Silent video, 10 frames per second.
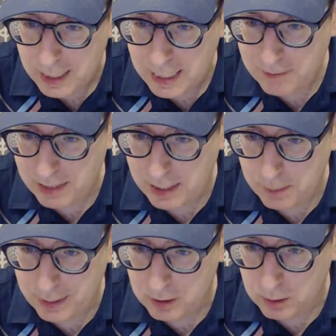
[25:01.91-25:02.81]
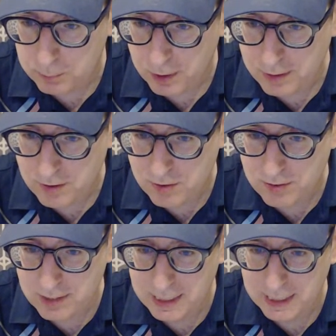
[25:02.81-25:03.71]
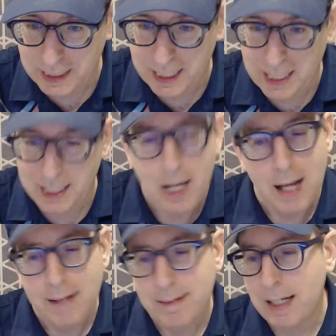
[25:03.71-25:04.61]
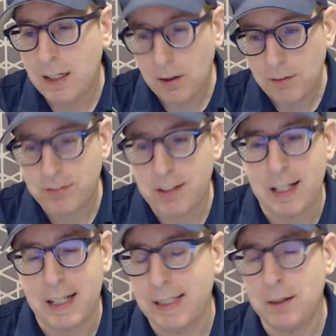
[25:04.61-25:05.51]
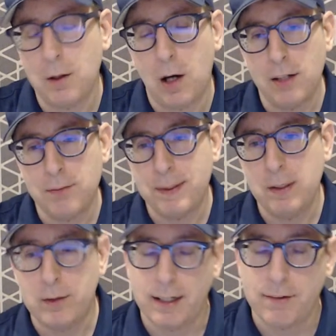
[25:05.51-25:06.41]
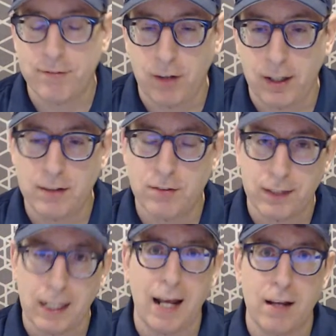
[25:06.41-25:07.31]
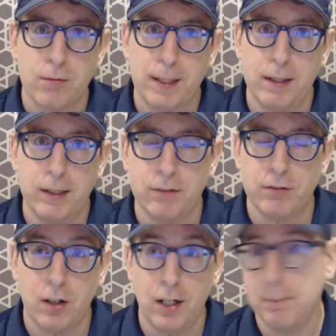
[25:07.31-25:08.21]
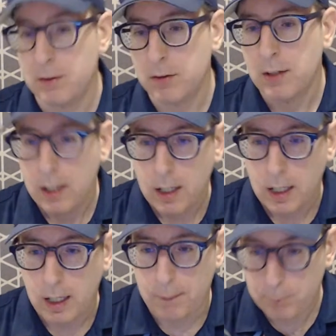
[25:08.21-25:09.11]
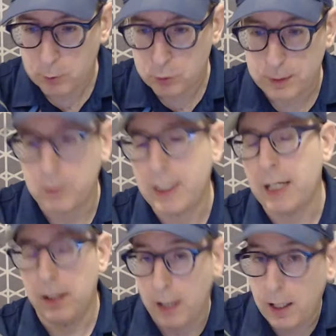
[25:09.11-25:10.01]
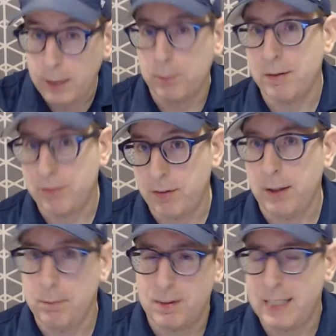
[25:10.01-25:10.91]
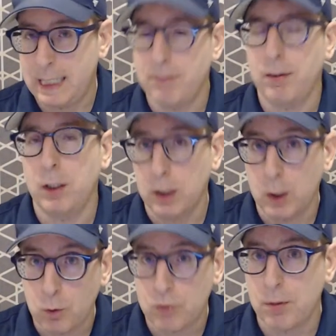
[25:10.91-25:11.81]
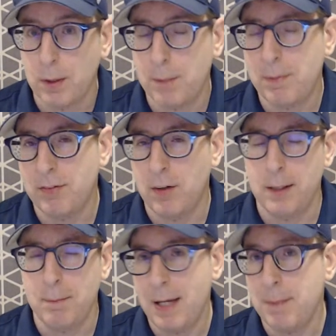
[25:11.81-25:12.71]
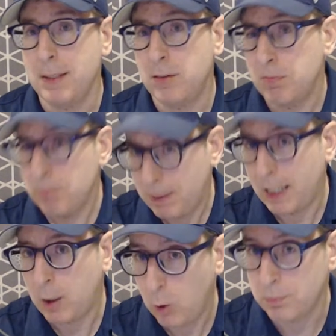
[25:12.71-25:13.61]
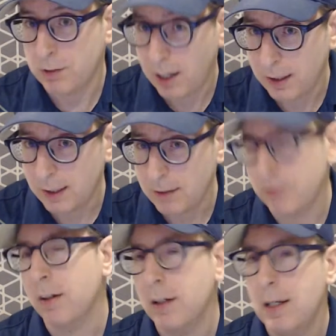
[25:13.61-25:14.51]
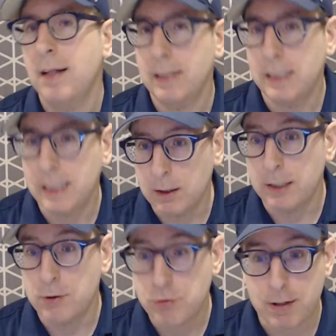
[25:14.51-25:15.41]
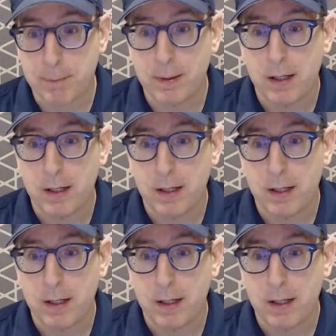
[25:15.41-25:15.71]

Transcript: Eva Air Bangkok prices sneaking again. They loved, I've been looking at flights for the last period of time, because Bushman UK, I would be flying, thinking if I'm going to go somewhere, I'd be flying maybe back home to Ireland for the yearly trip.